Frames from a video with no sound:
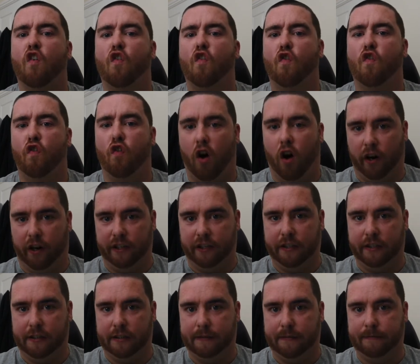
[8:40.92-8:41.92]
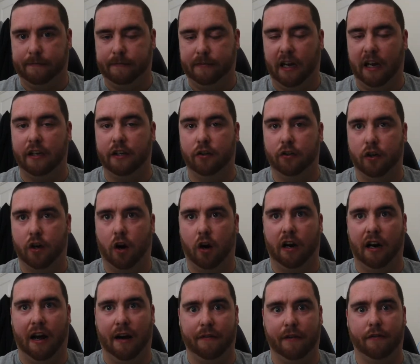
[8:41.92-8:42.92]
Right. And you can't
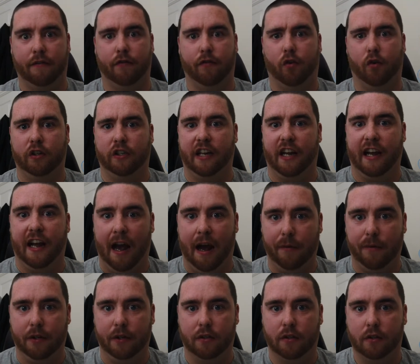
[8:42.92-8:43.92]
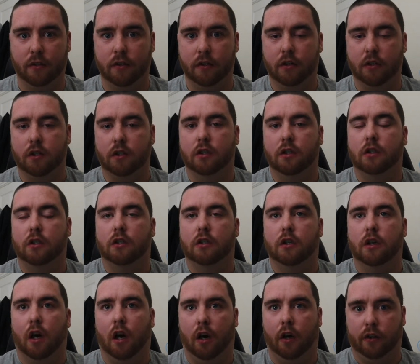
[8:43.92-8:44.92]
have it for 48 hours.
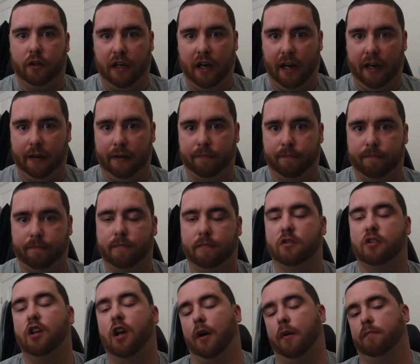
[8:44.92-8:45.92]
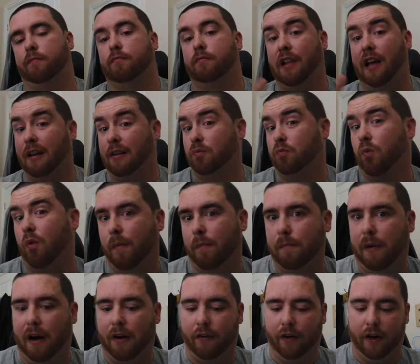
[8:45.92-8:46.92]
Okay. So, that's one
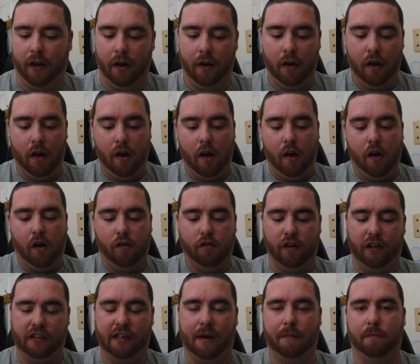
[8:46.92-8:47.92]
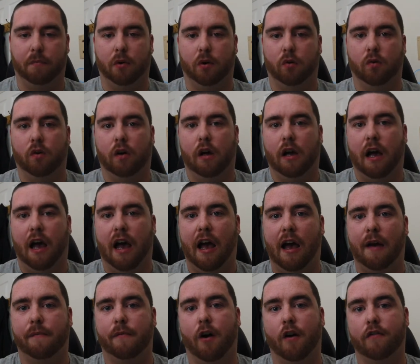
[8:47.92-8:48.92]
barrier. For example,
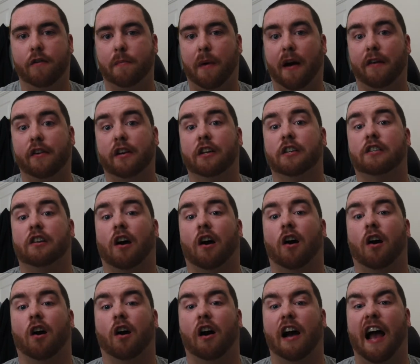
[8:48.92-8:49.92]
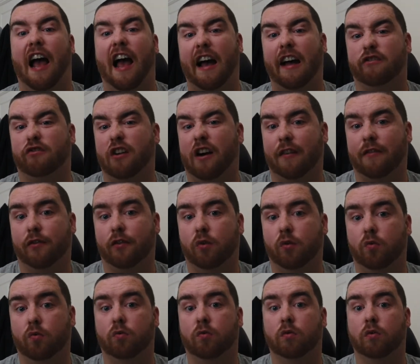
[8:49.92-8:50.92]
other barriers are air travel,